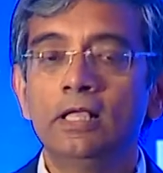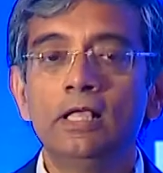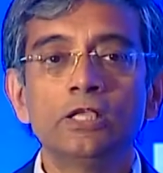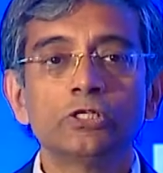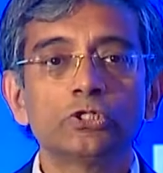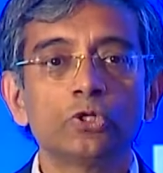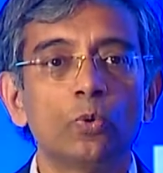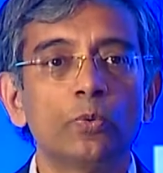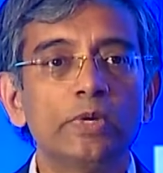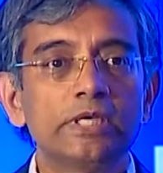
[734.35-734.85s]

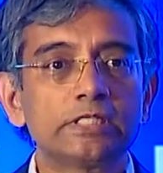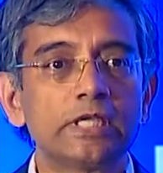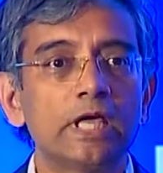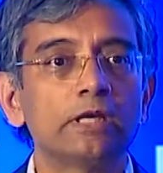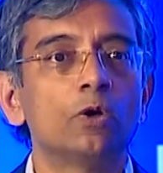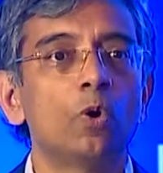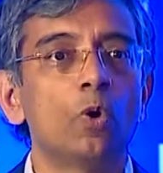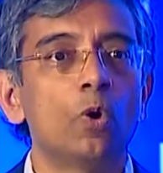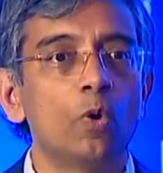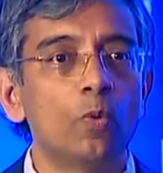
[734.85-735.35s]
So we
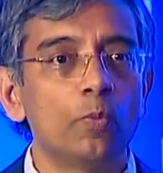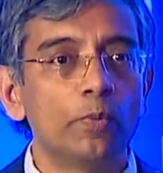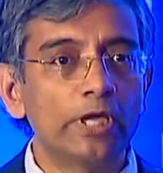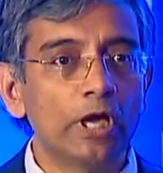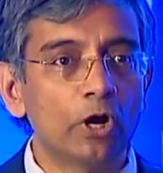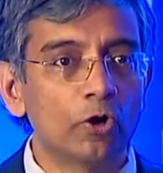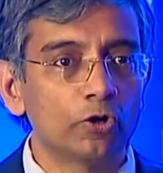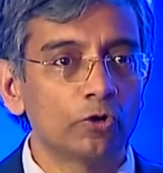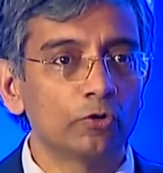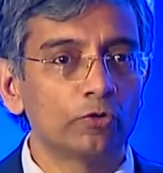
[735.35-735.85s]
said we are
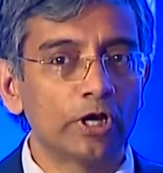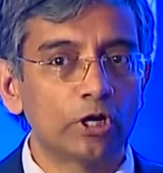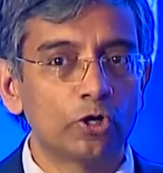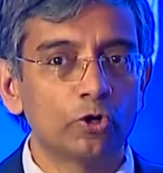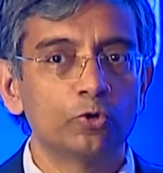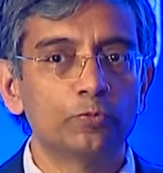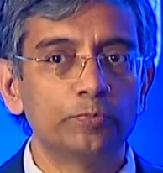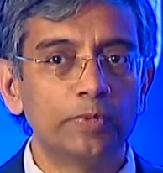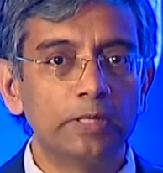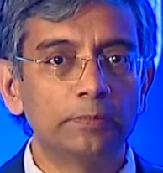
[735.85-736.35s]
going to
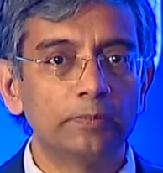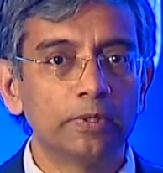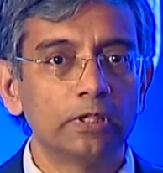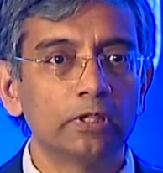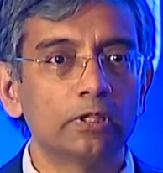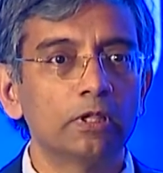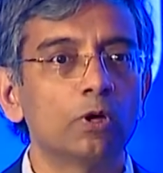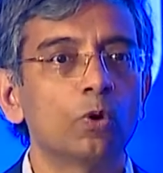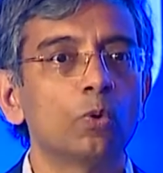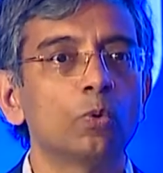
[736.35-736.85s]
recruit
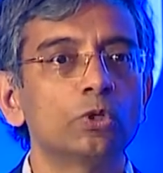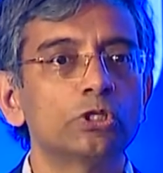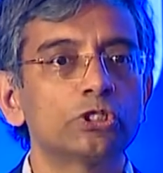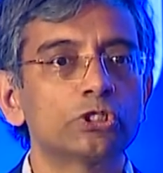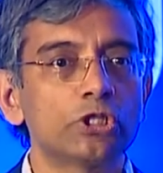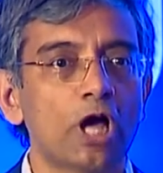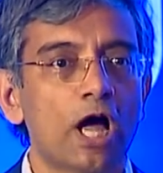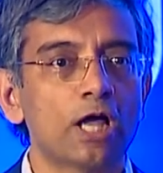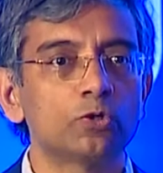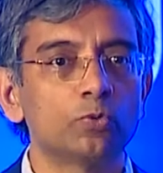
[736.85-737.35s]
people who will
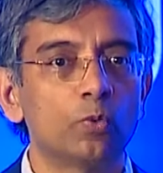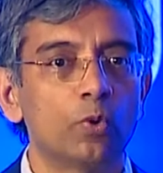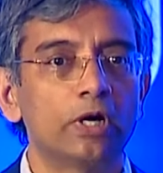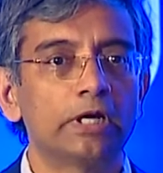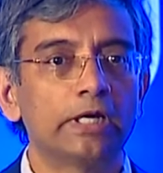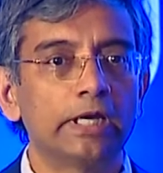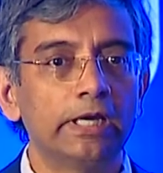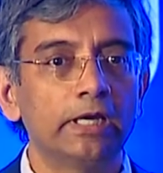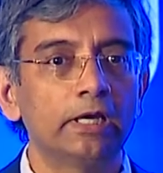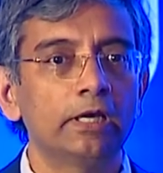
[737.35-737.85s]
start
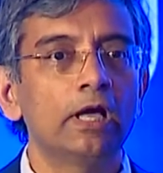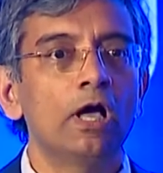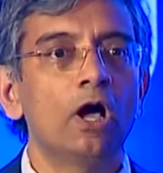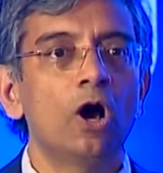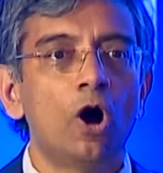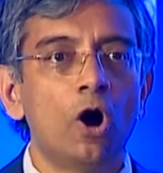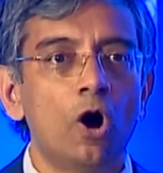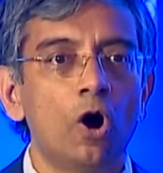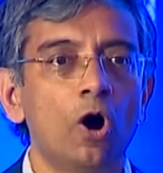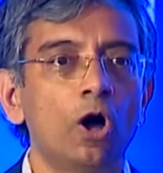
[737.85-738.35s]
working
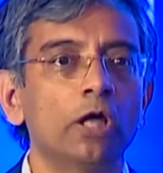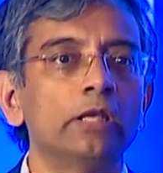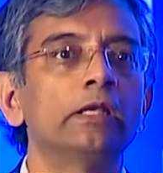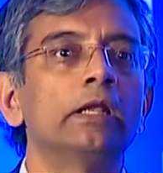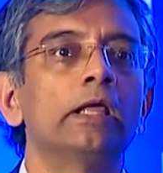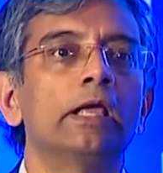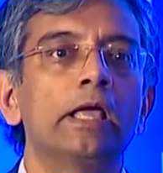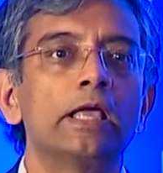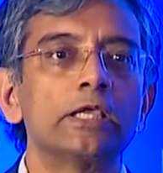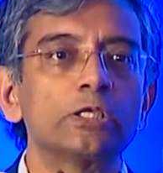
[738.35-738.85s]
on
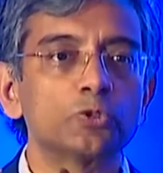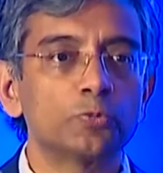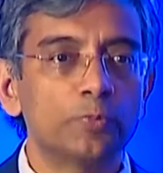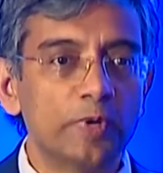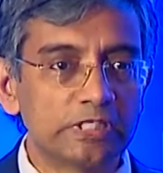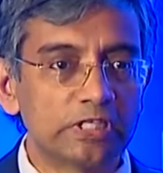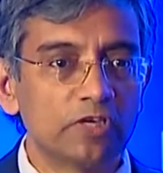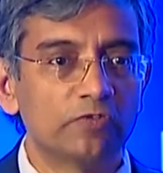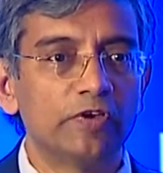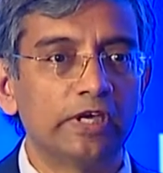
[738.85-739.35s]

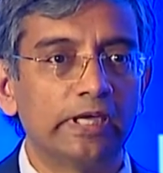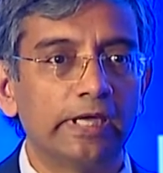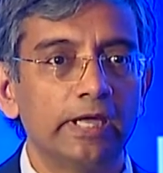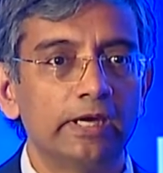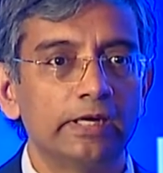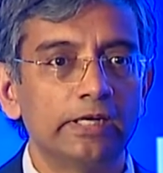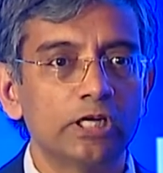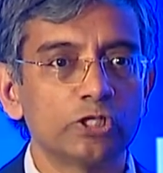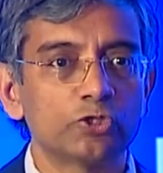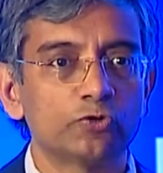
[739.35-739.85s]
specific
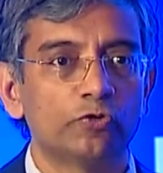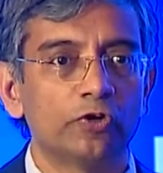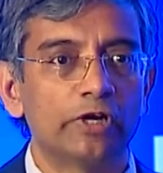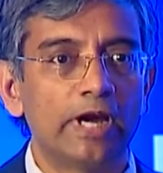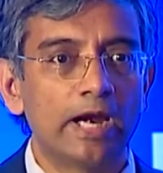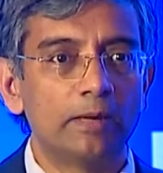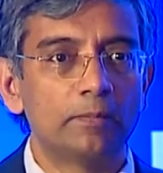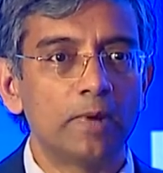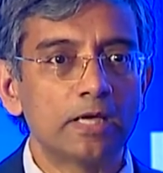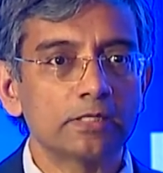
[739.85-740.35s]
areas for
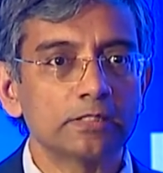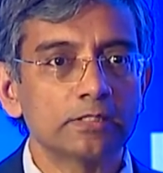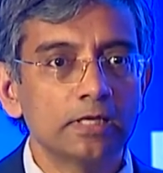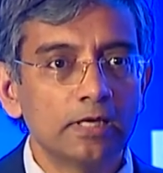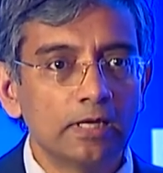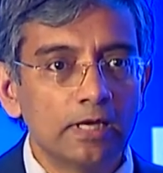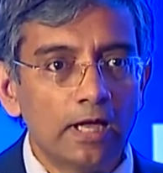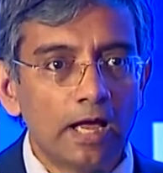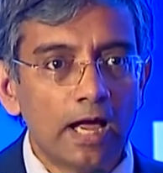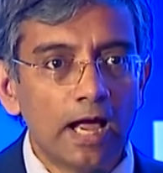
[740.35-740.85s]
Airbus
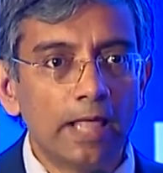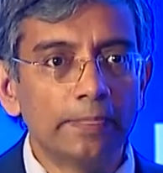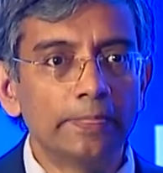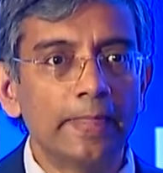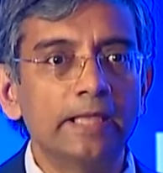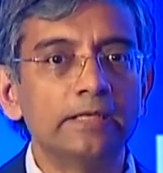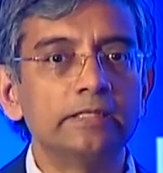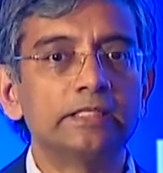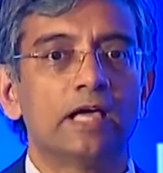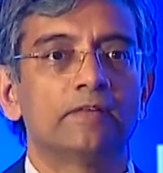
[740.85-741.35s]
and
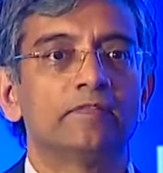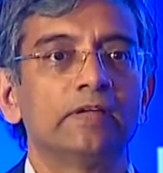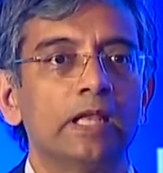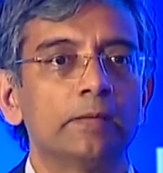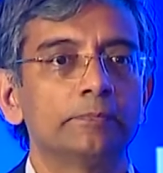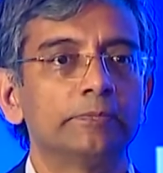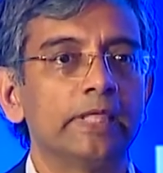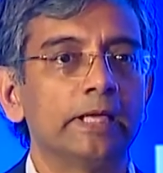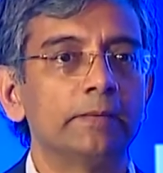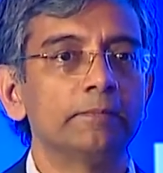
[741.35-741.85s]
then
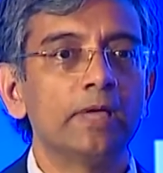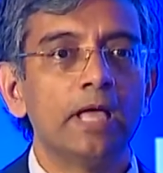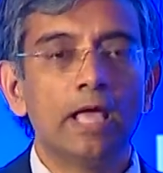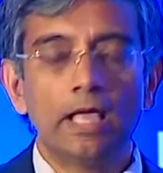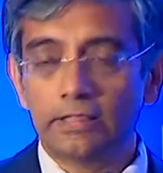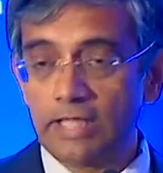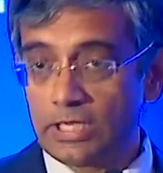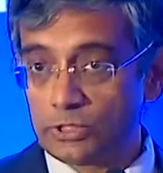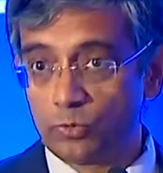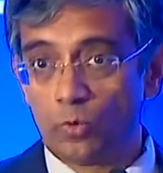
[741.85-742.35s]
develop them.
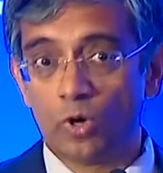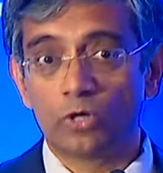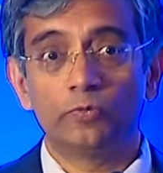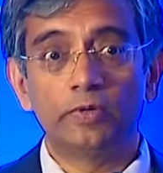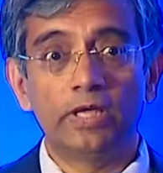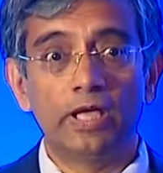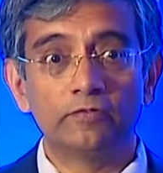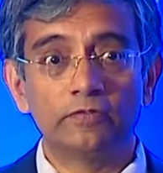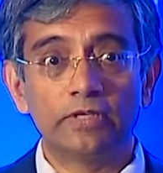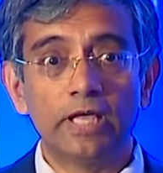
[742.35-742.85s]
That's what
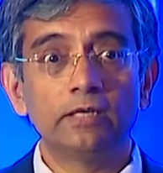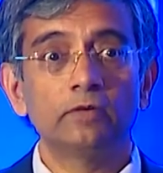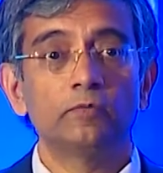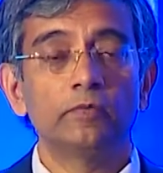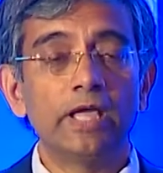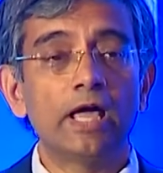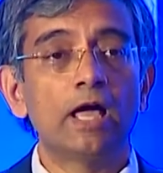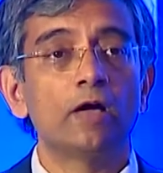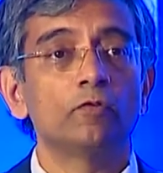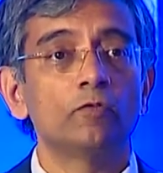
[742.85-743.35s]
we have done.
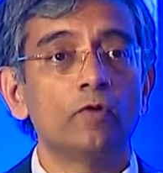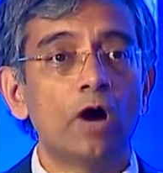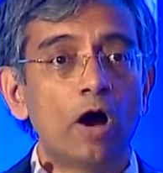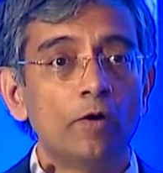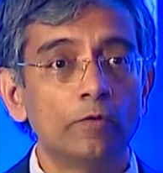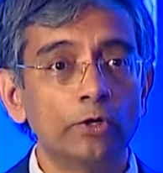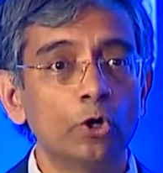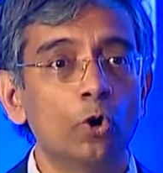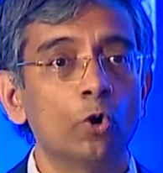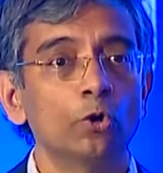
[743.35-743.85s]
We have
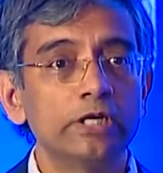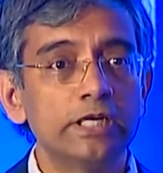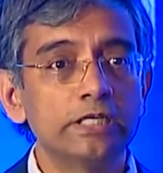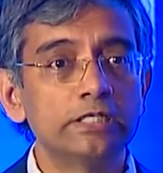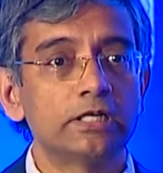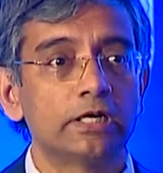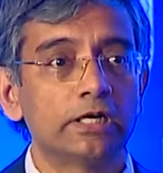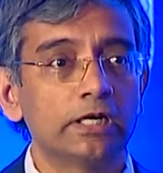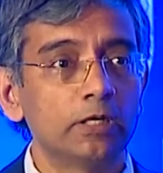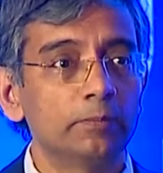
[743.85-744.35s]
our own
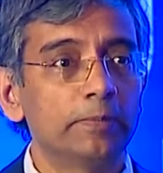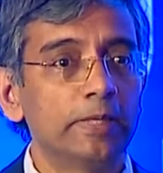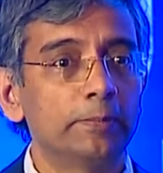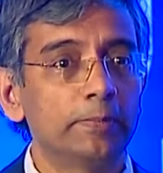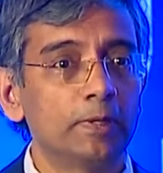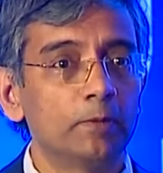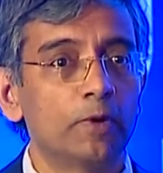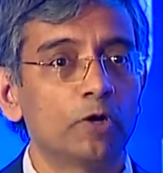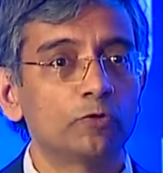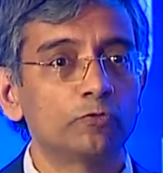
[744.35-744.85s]
internal
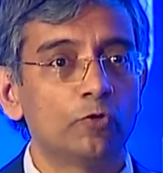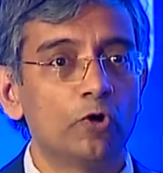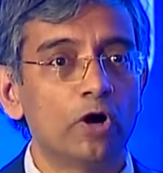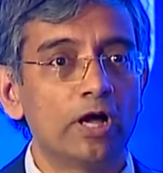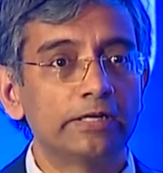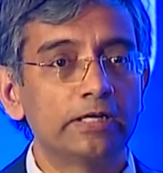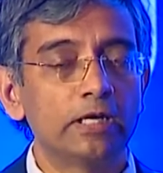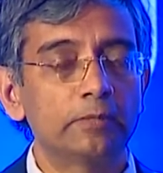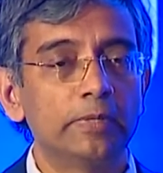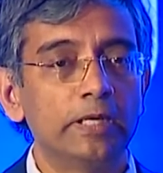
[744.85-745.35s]
people, about
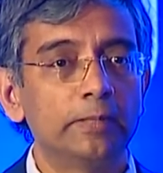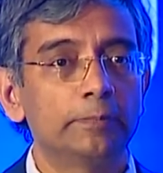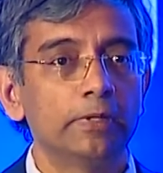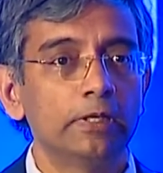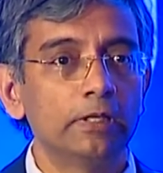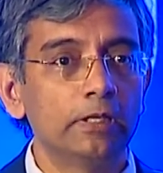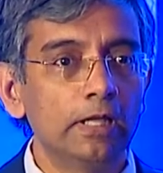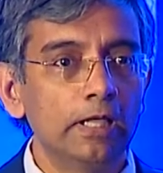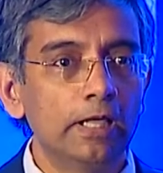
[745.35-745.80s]
400 people